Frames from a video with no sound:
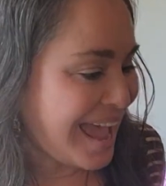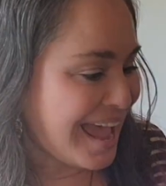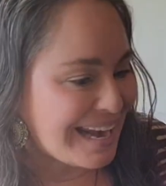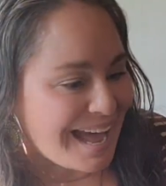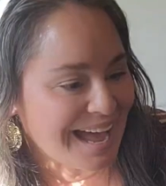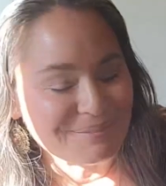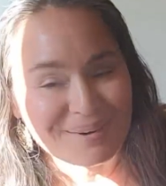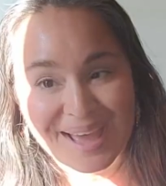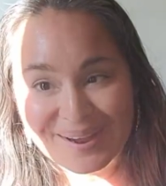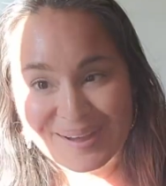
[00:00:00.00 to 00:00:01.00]
And I
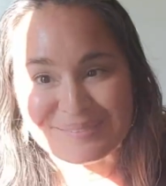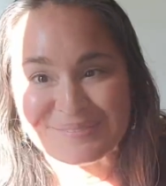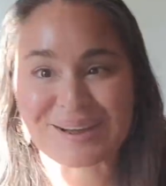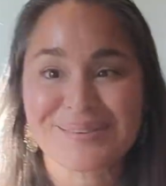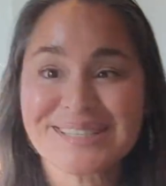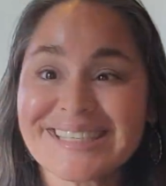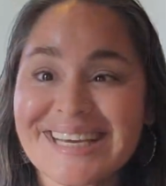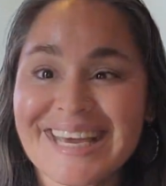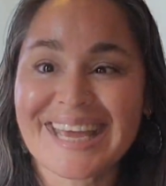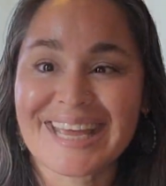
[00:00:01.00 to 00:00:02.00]
ran off and I was
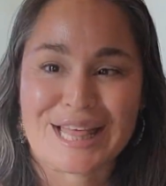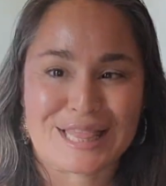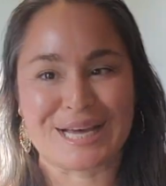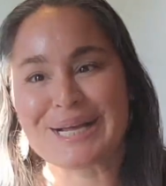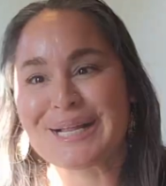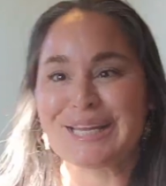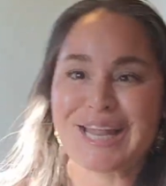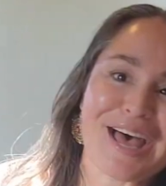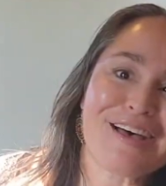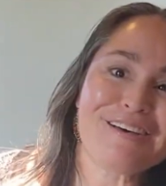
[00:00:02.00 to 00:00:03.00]
singing the
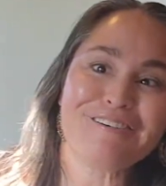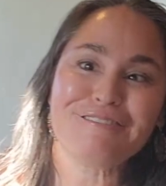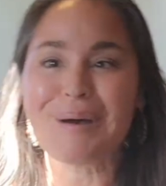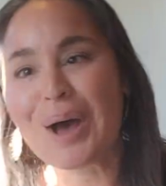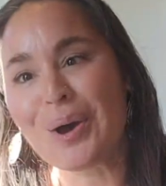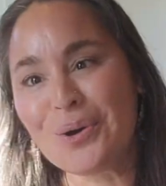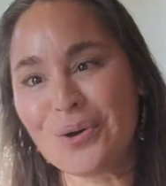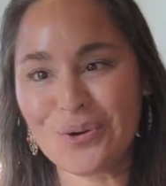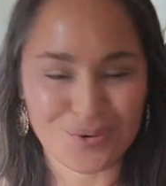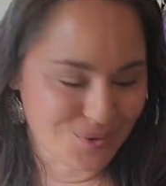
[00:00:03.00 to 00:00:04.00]
love
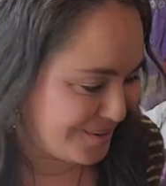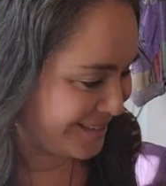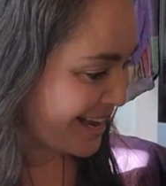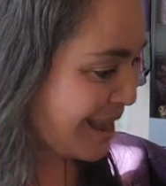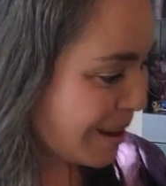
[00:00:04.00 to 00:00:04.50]
boat.